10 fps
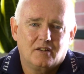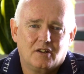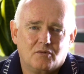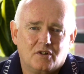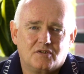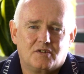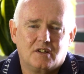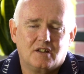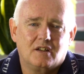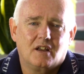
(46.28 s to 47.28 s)
There is
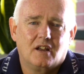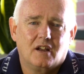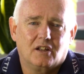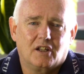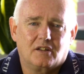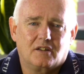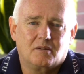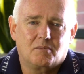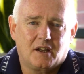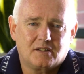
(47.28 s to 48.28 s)
the,
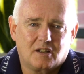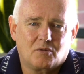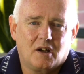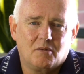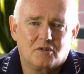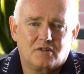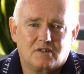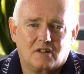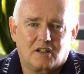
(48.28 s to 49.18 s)
the basic one, which is the